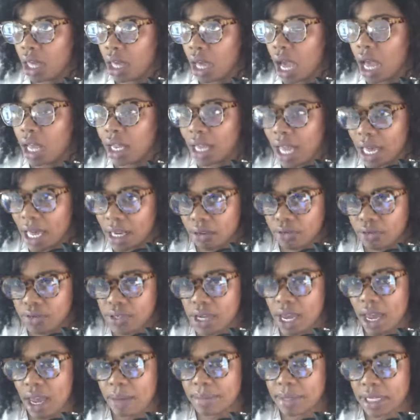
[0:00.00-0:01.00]
A lot of
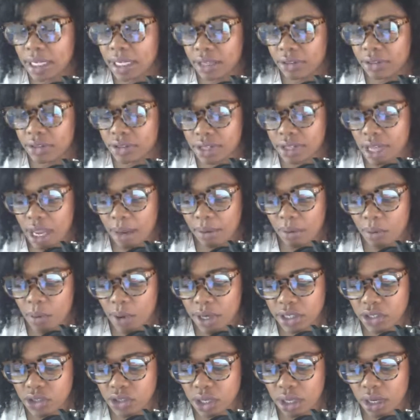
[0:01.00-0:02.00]
times I get the same
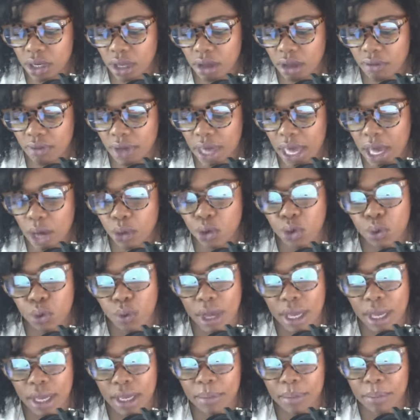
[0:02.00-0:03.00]
question of, how do
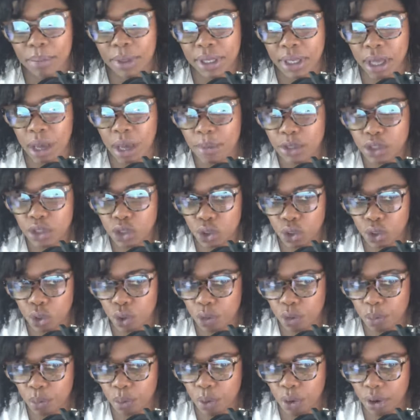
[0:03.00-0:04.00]
I become a
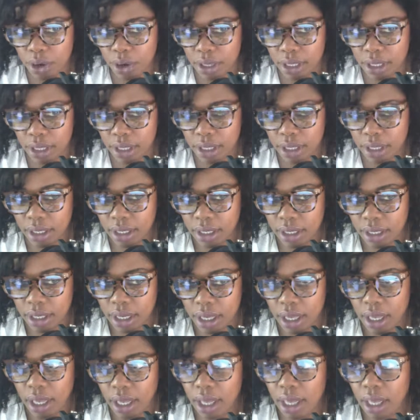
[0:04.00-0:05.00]
secured party?
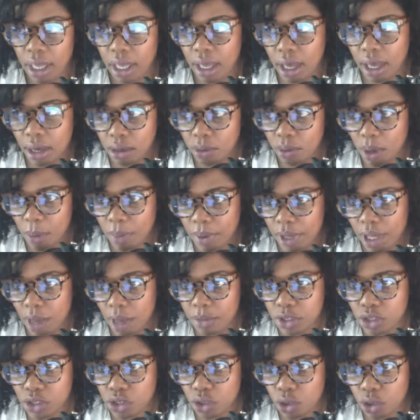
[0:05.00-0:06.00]
How do I
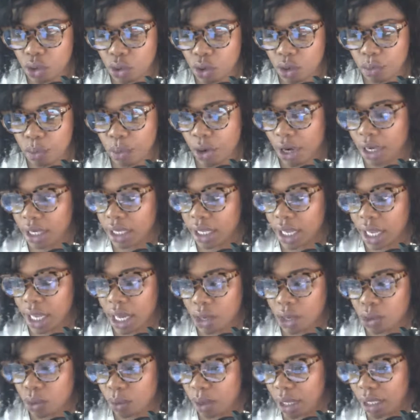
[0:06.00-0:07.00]
become a secured party?
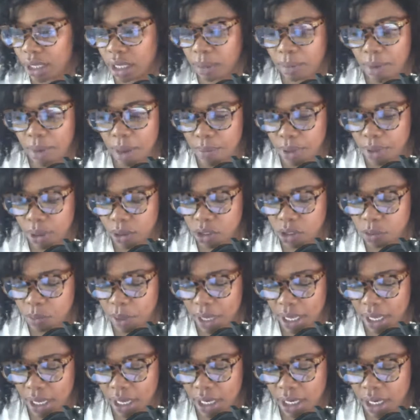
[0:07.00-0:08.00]
How do I get my bills
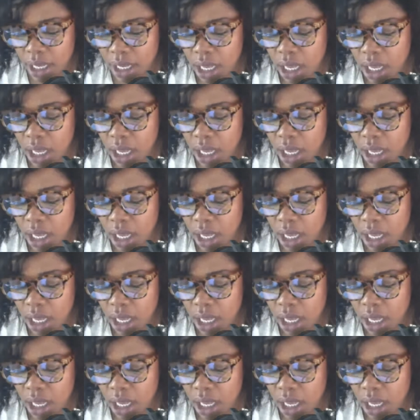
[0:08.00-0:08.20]
paid?